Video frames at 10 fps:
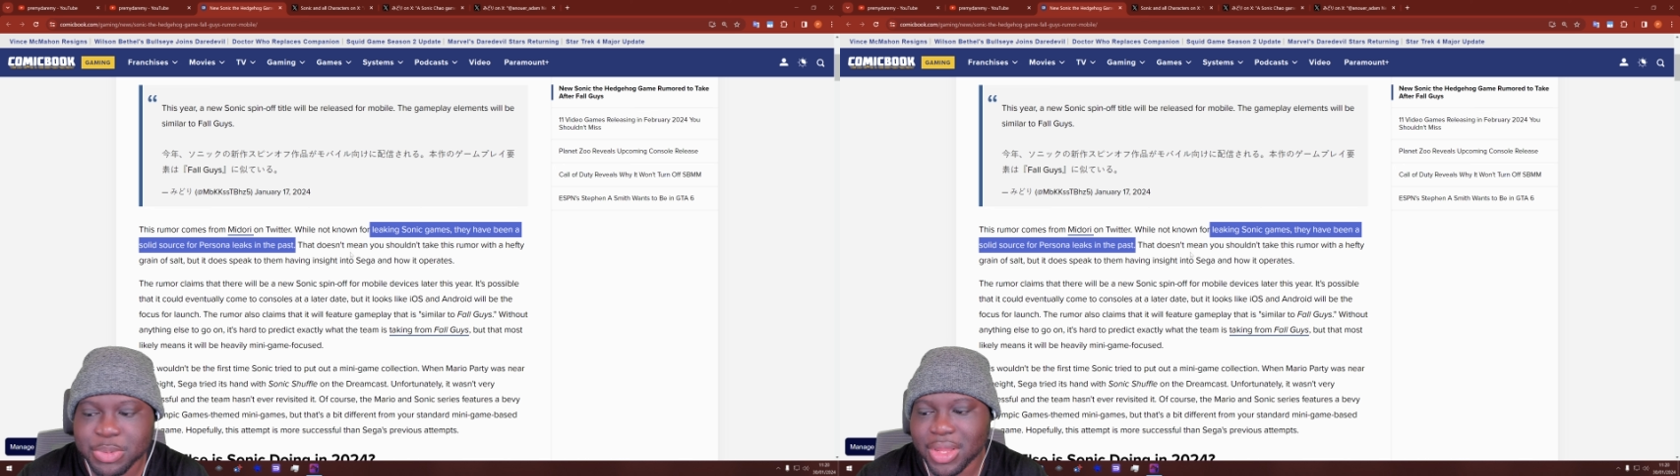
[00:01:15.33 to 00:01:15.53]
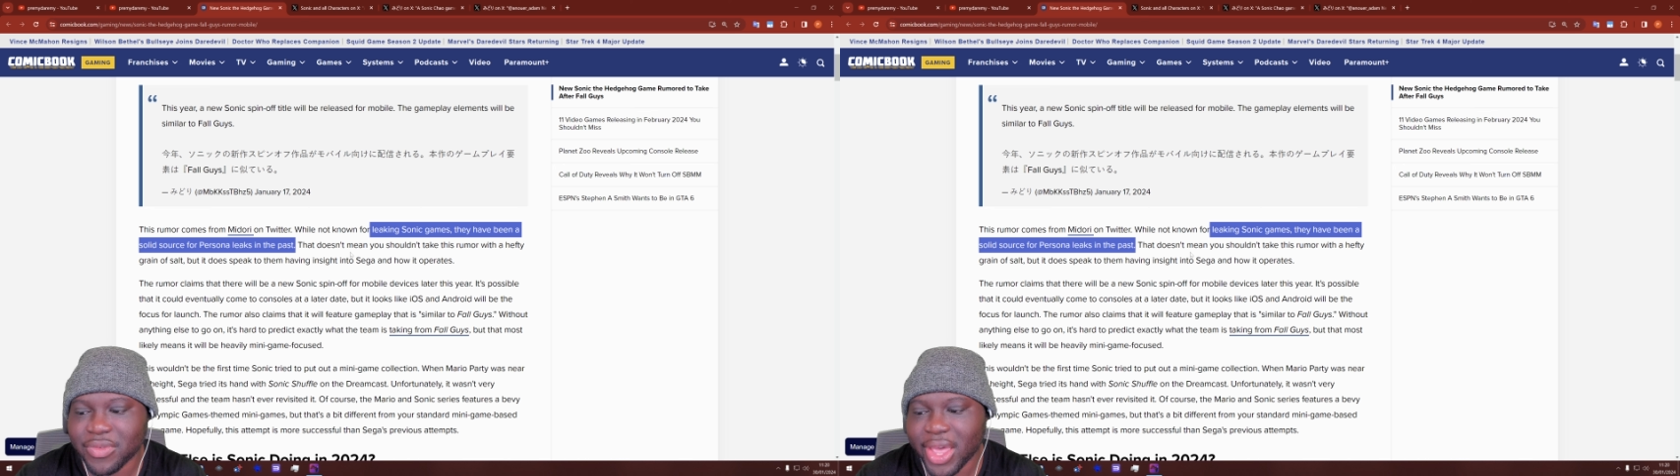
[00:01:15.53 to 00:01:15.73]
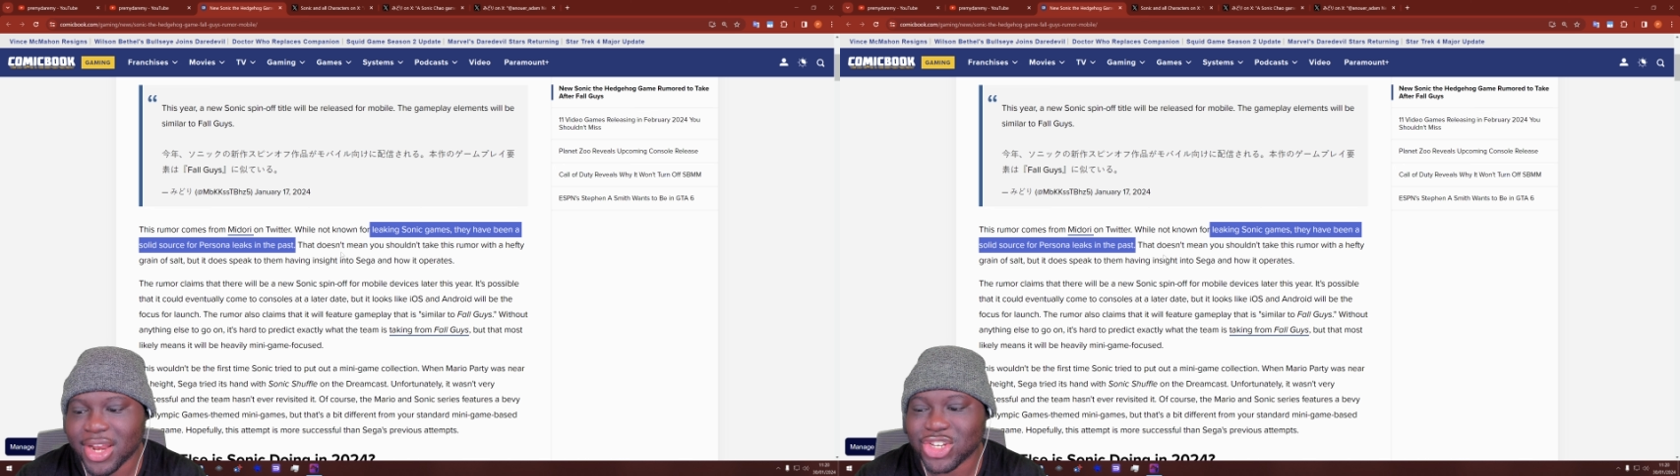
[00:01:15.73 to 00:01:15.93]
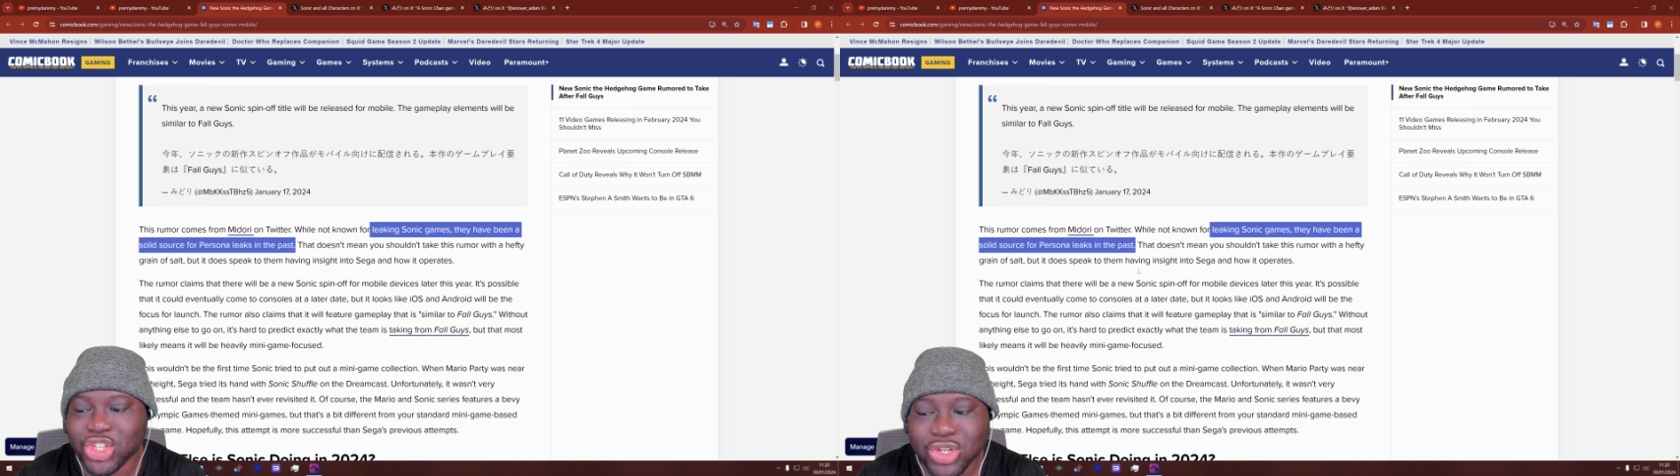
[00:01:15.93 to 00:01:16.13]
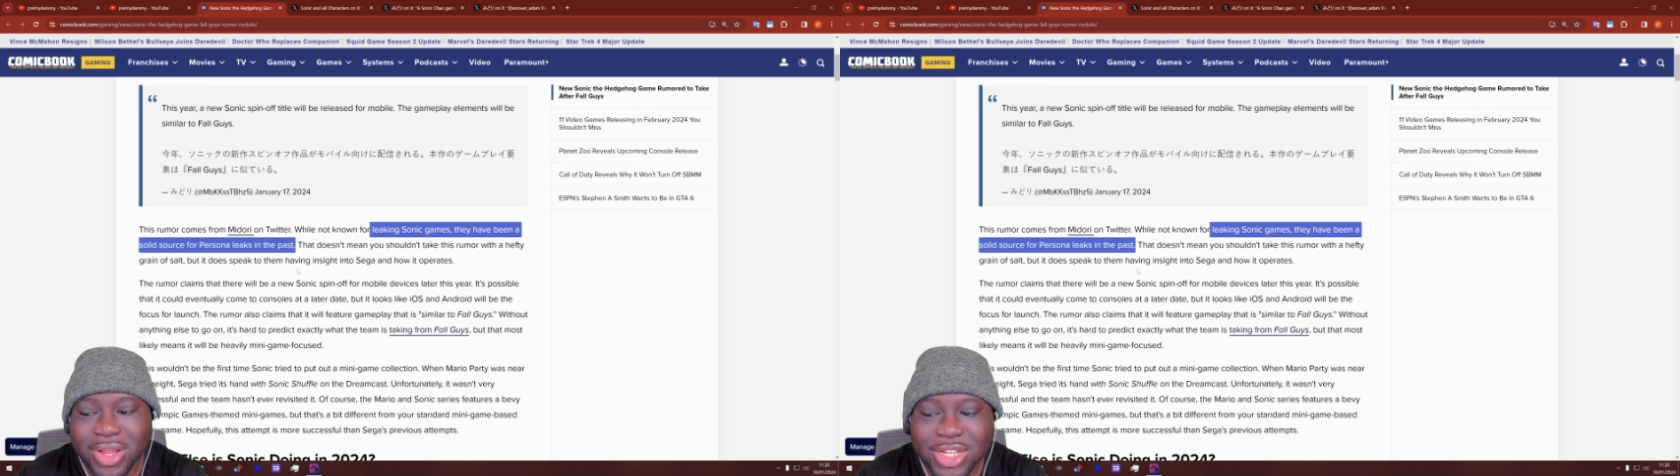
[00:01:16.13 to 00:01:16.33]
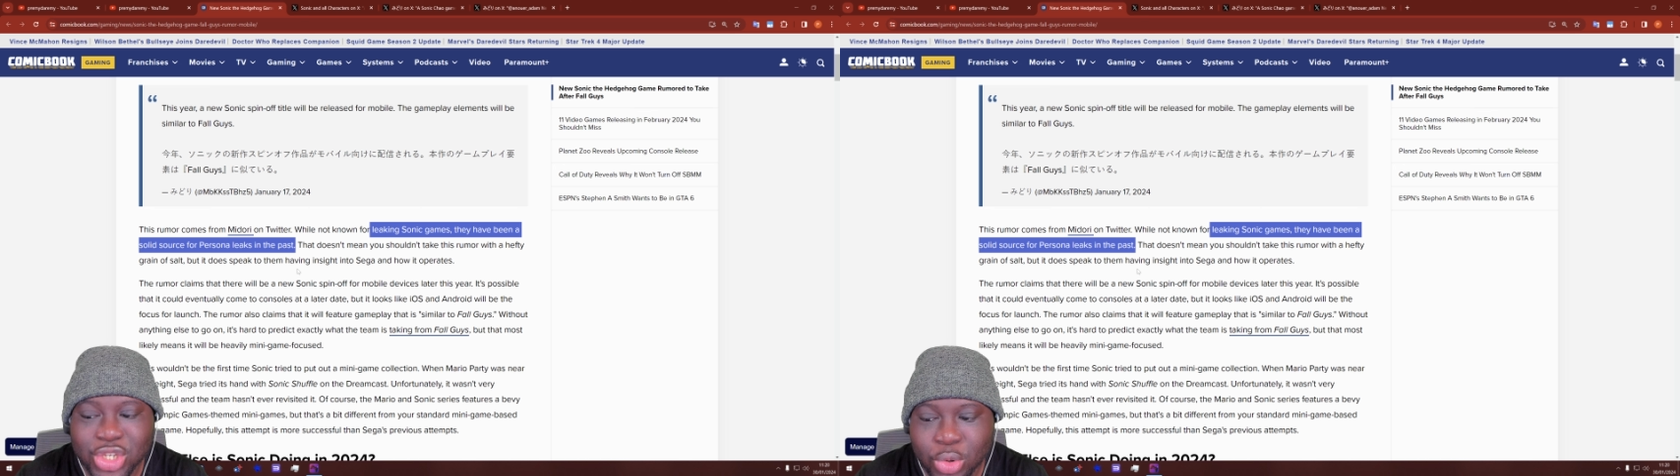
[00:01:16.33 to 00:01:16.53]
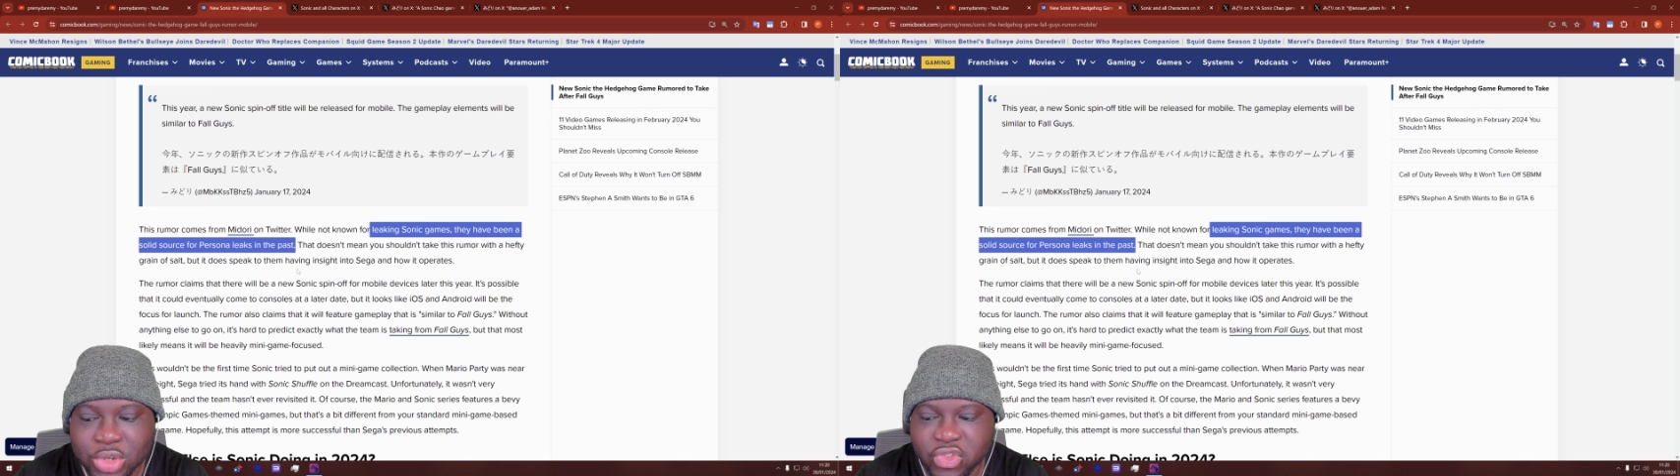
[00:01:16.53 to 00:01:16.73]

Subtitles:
but they've had a solid source